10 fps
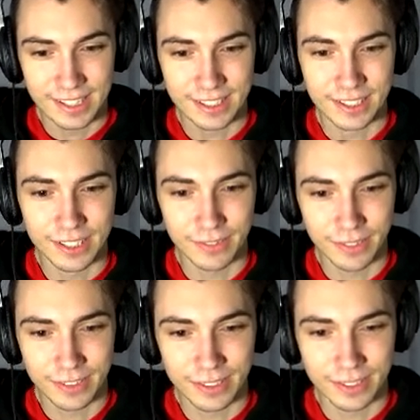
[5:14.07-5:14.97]
Such
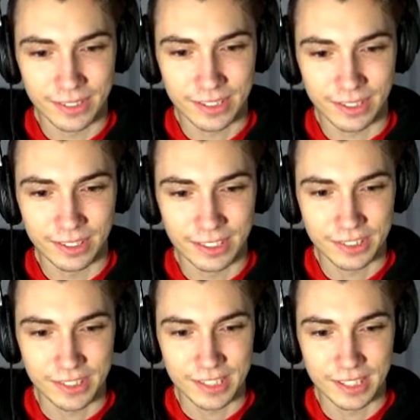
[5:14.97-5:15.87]
different girls, all
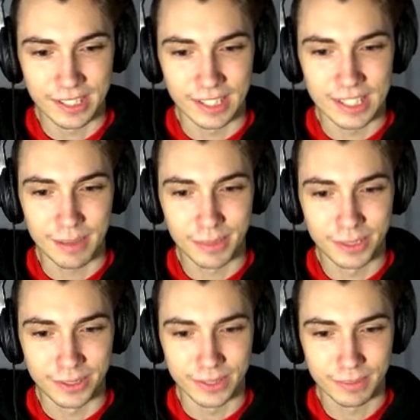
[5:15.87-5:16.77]
interested in the same
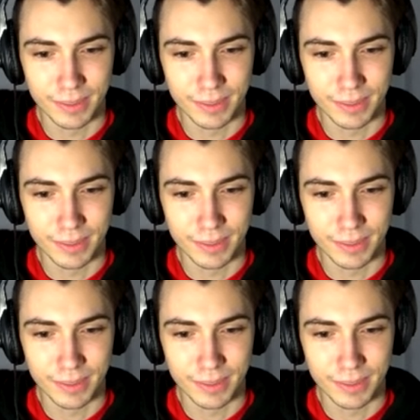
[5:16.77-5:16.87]
goal.